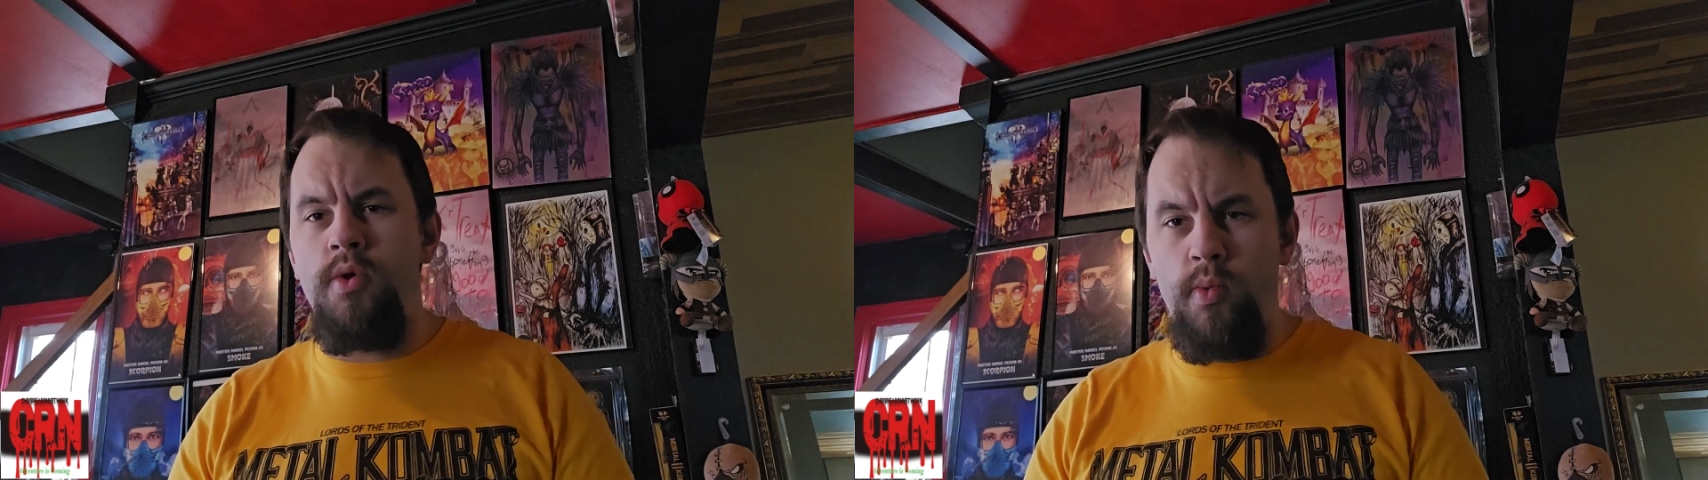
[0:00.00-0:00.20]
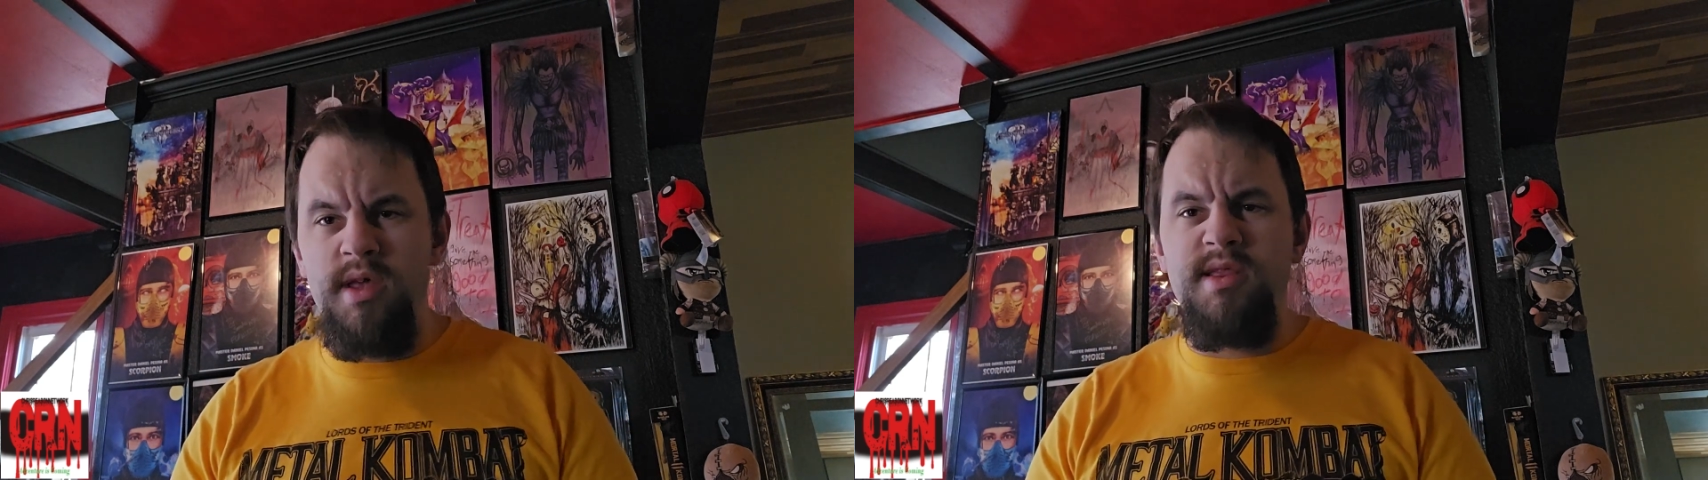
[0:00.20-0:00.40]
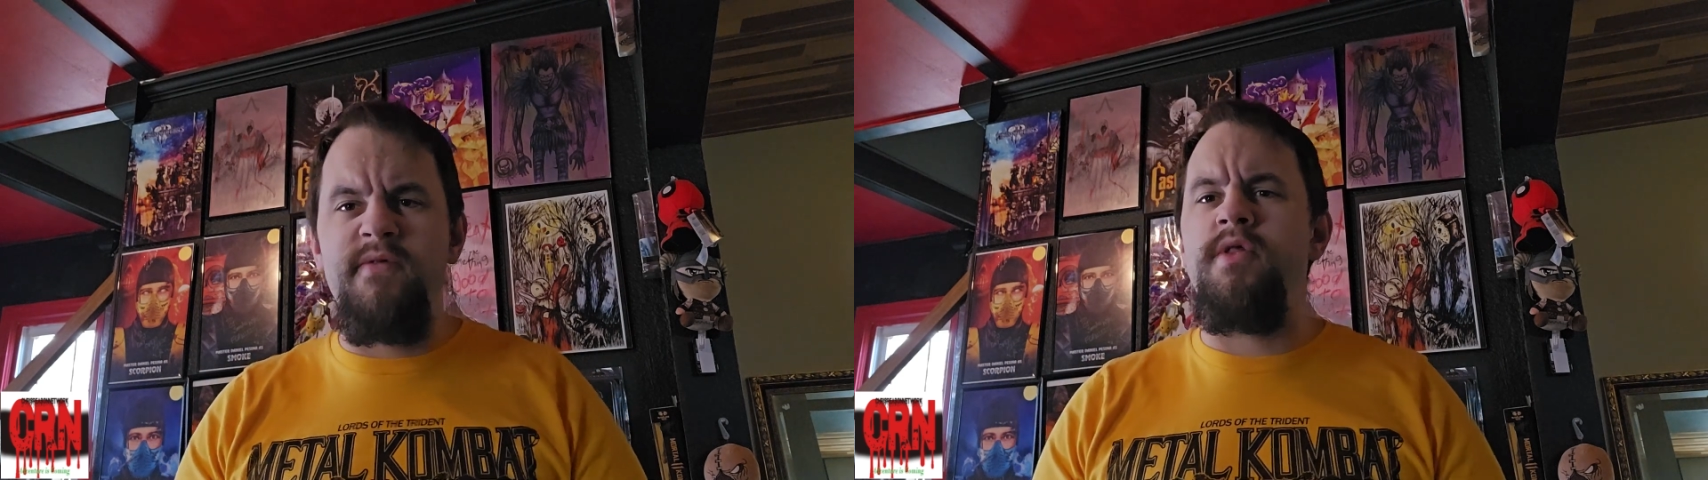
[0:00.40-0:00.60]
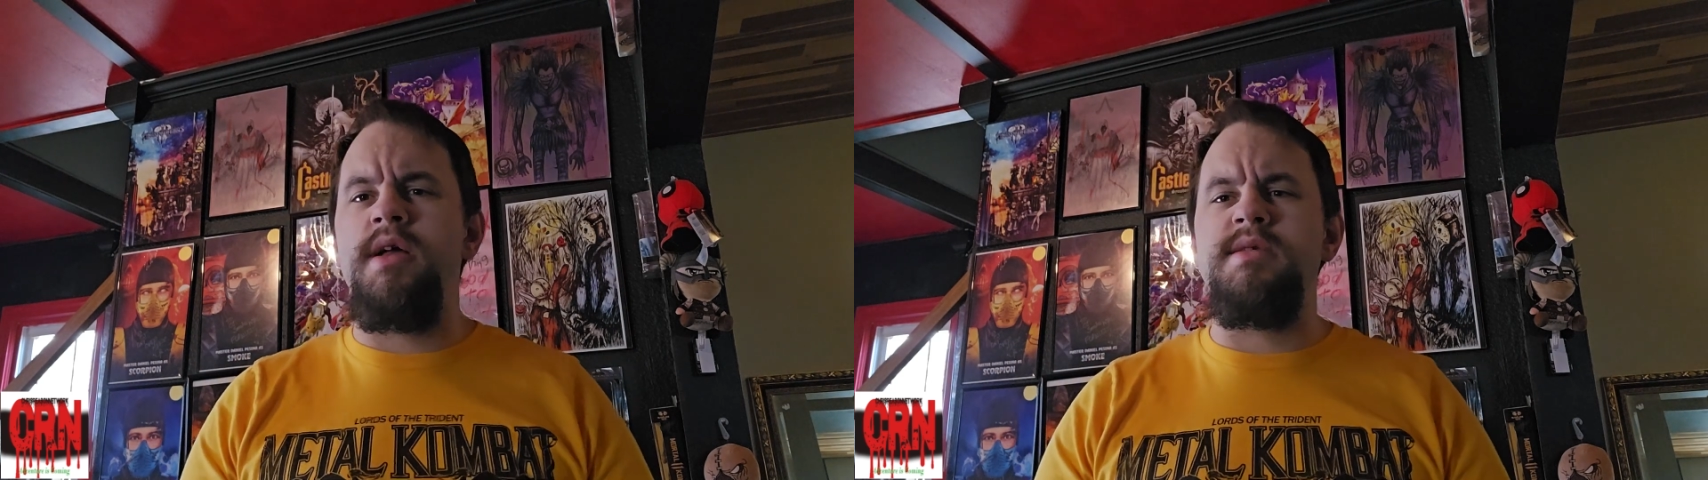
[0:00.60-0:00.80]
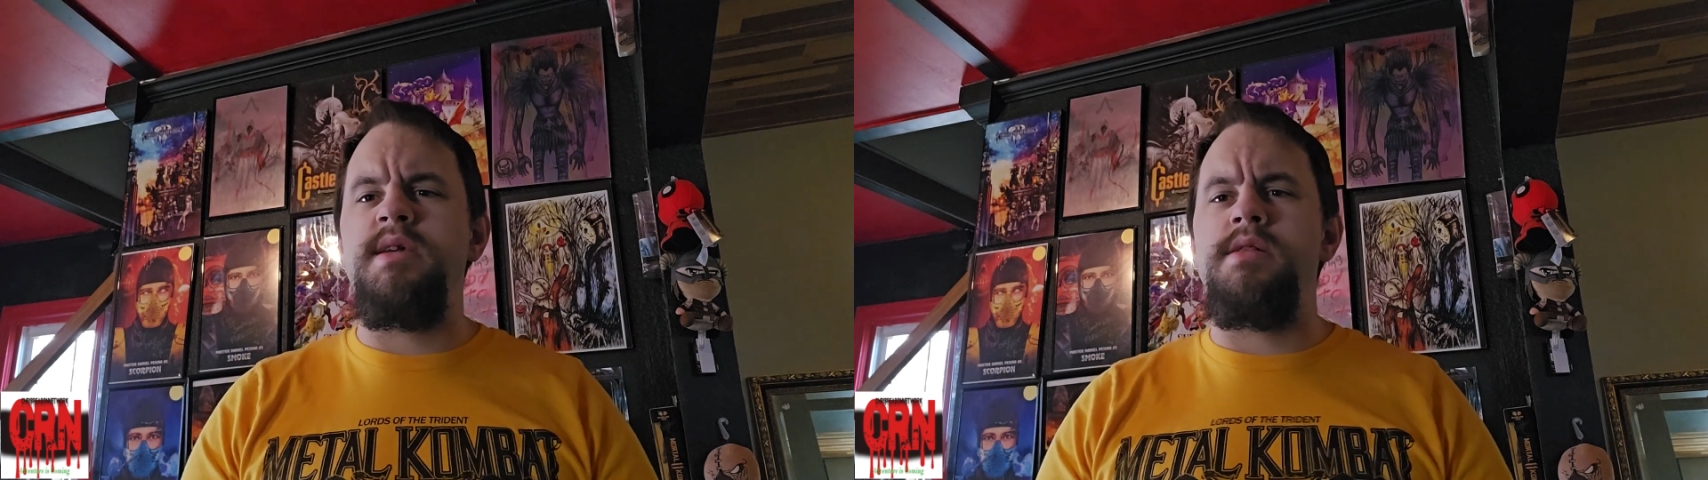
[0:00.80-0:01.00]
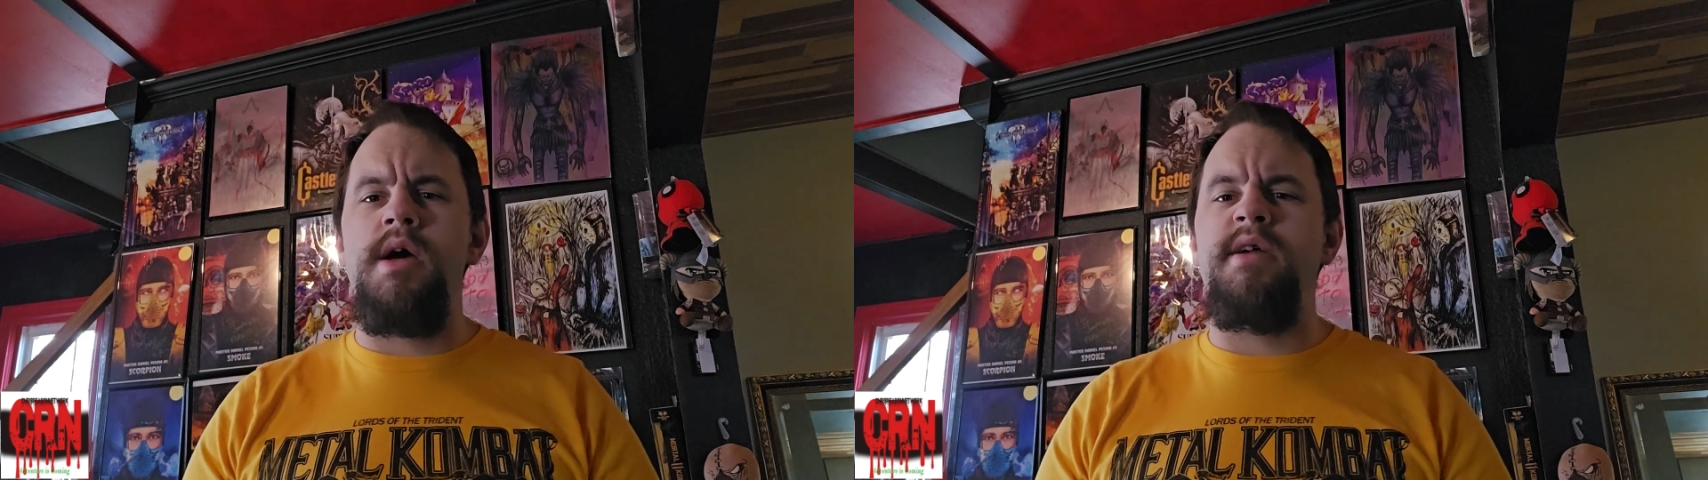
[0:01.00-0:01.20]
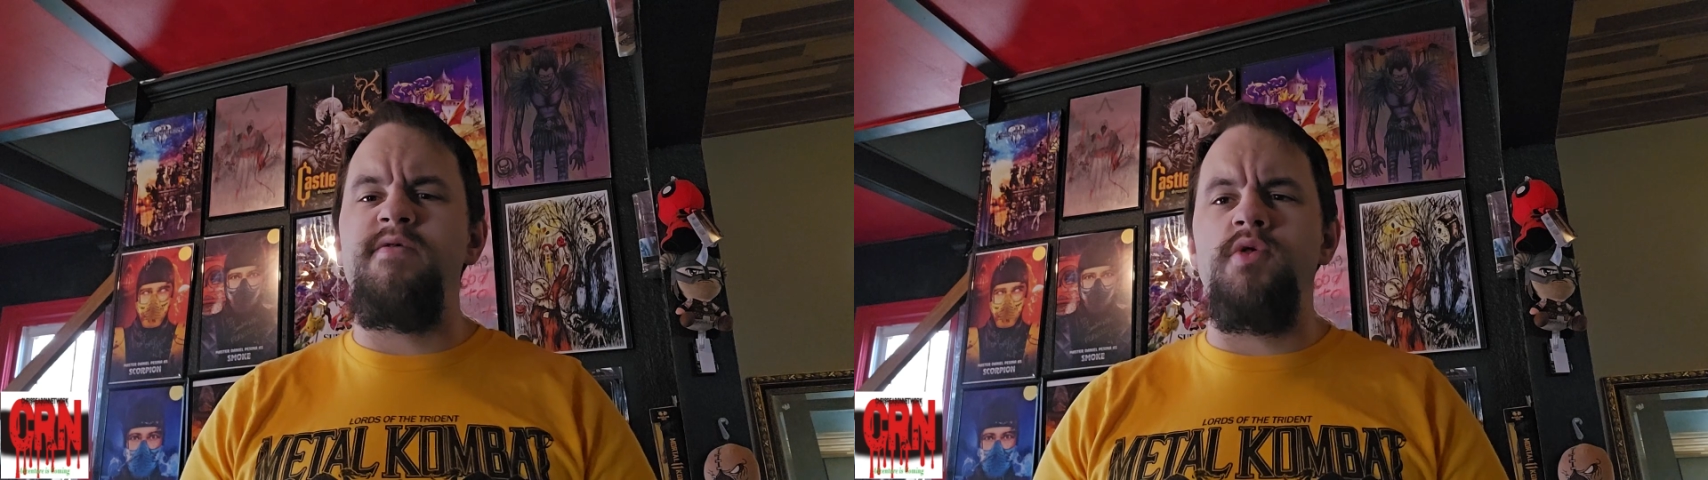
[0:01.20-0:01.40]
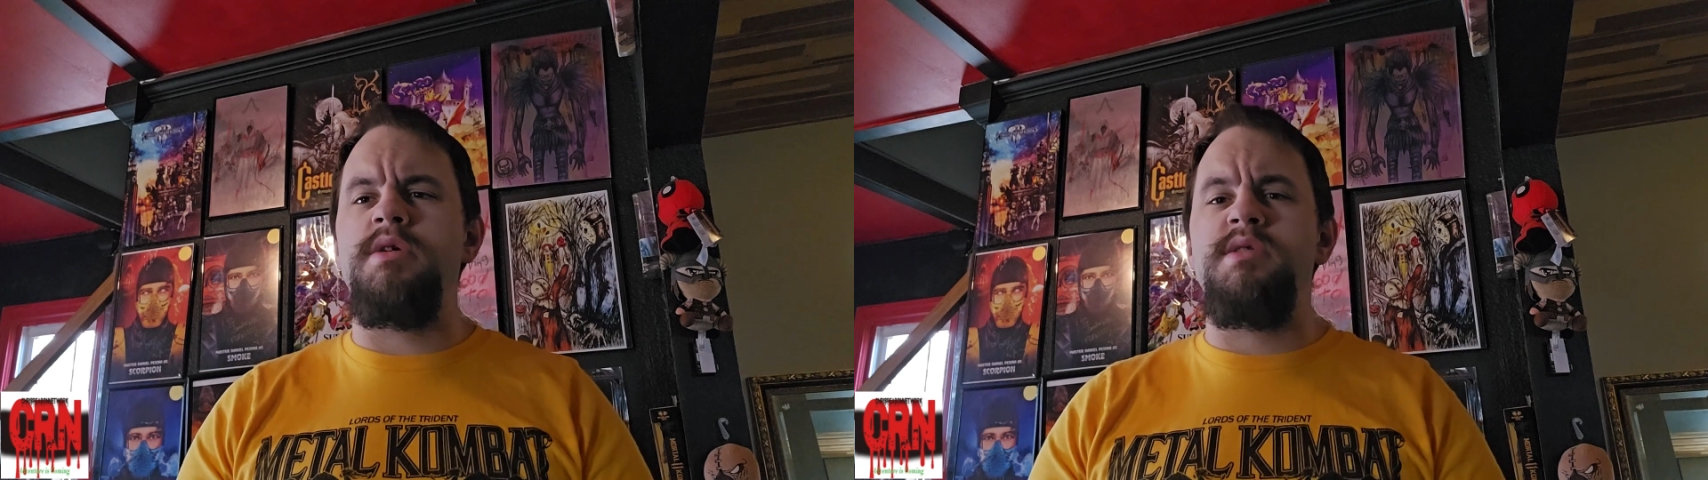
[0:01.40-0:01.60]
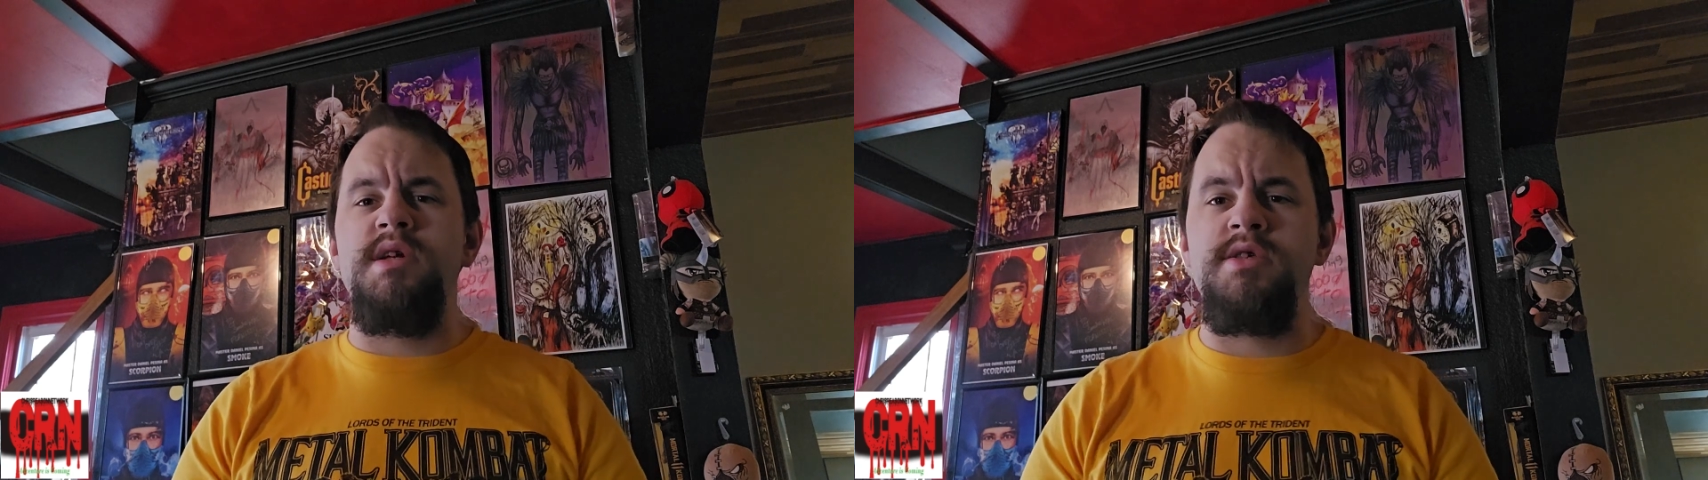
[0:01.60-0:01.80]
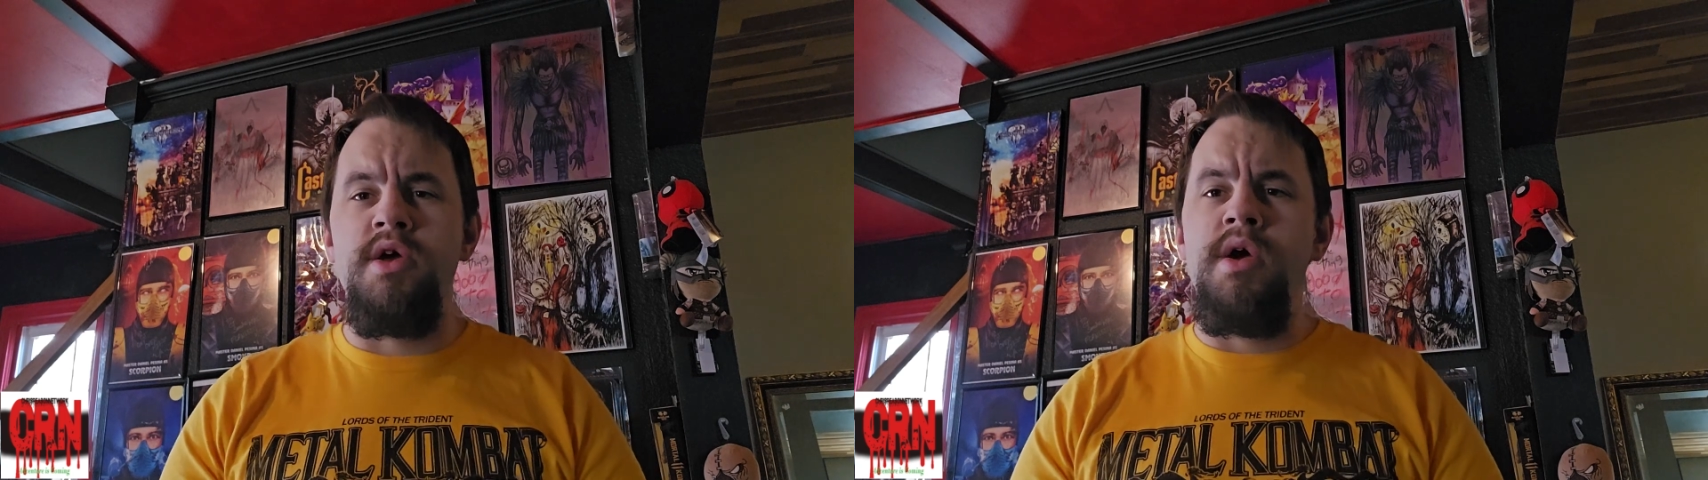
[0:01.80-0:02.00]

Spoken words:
with the Flight Stick line of joysticks